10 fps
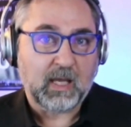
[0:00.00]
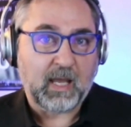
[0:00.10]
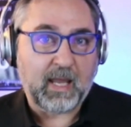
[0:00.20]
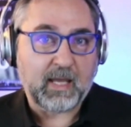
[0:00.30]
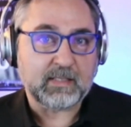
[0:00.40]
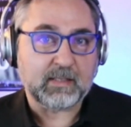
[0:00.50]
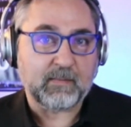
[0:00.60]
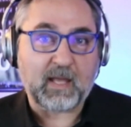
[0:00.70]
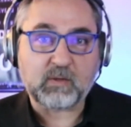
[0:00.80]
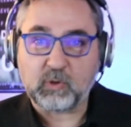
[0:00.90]
And
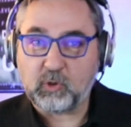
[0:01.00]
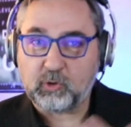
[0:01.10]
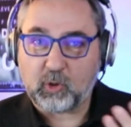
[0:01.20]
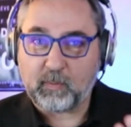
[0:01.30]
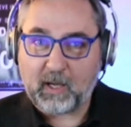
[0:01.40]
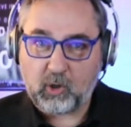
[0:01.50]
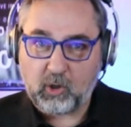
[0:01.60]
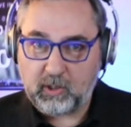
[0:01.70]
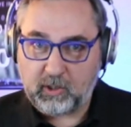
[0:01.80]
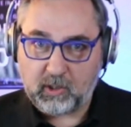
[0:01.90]
that's what you were talking about
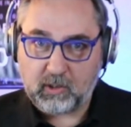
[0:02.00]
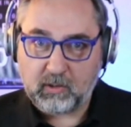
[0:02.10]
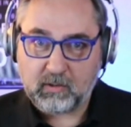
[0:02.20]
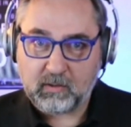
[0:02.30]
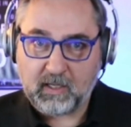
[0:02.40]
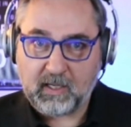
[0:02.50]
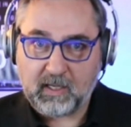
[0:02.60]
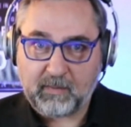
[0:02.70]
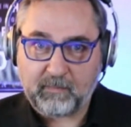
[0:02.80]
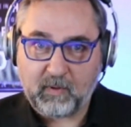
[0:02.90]
earlier
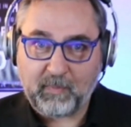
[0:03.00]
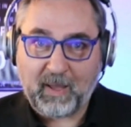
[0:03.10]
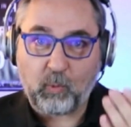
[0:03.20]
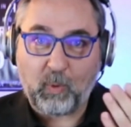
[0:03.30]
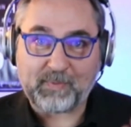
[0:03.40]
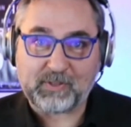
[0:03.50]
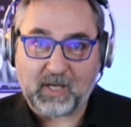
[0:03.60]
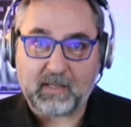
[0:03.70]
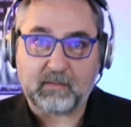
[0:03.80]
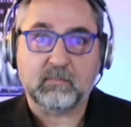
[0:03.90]
about
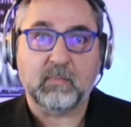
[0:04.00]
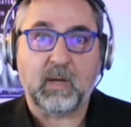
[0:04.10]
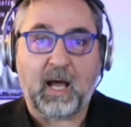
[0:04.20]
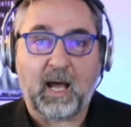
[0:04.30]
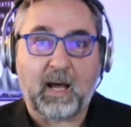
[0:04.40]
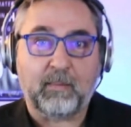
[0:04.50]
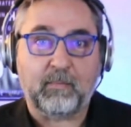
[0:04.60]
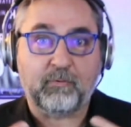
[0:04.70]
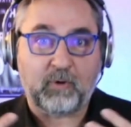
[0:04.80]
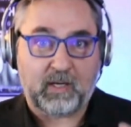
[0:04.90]
website
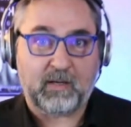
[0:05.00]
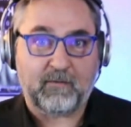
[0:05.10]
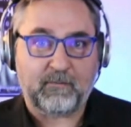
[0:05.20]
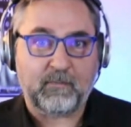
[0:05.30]
front end.